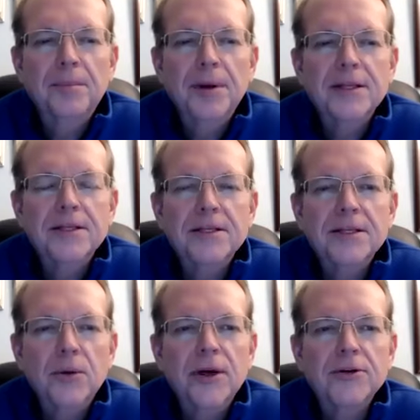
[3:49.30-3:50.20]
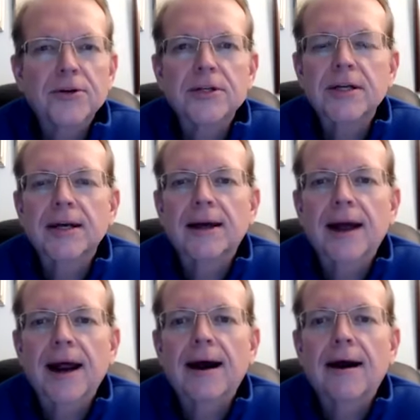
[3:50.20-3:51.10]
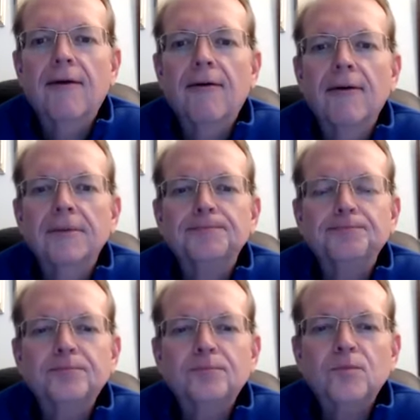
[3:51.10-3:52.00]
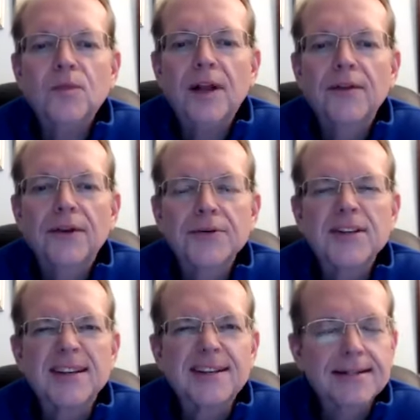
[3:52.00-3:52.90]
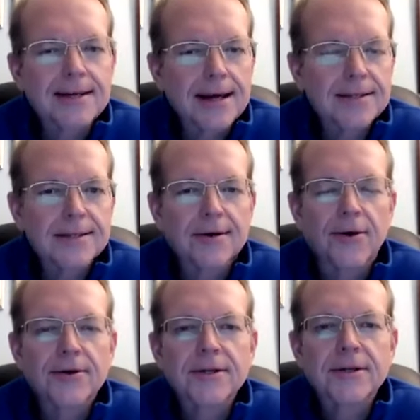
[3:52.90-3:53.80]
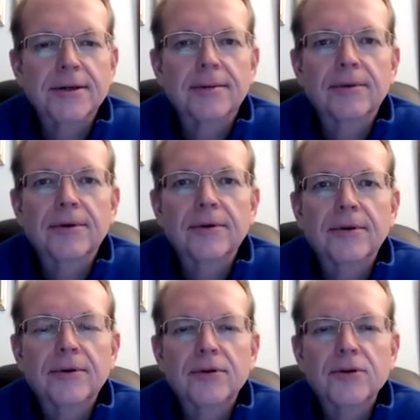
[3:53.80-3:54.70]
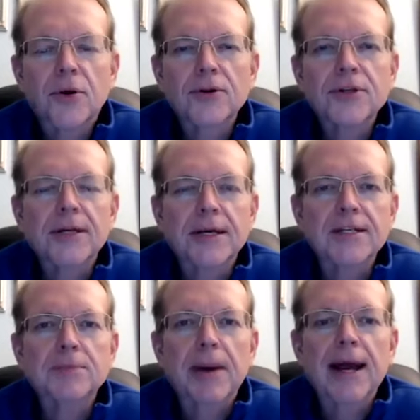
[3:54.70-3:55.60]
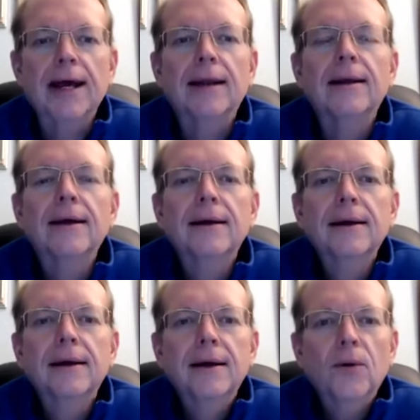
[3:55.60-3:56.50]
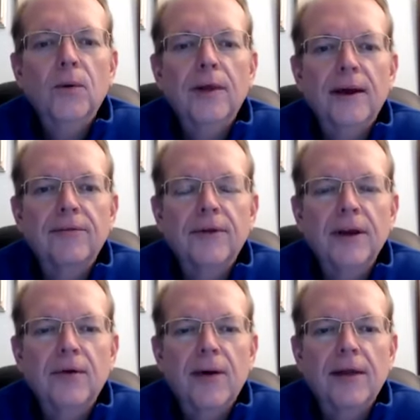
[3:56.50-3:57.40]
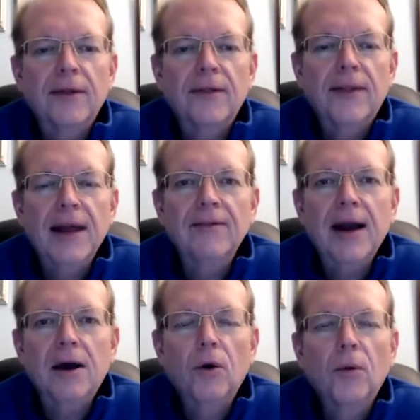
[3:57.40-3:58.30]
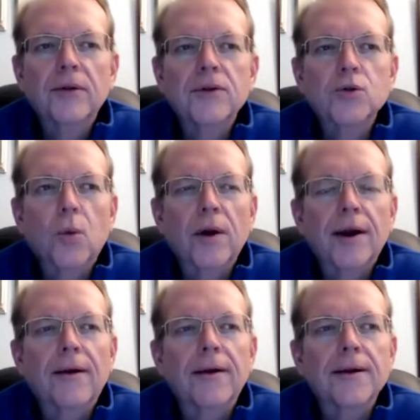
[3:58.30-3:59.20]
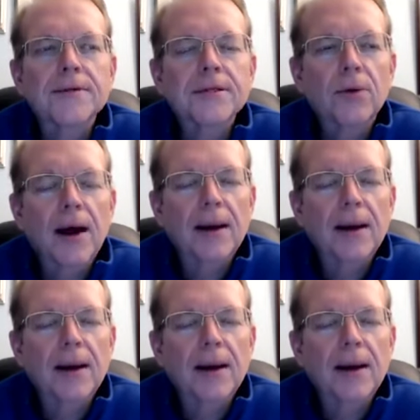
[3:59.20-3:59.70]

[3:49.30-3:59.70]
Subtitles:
it's so interesting how their success starts to expand when they figure out that they've got a hold of this one area. So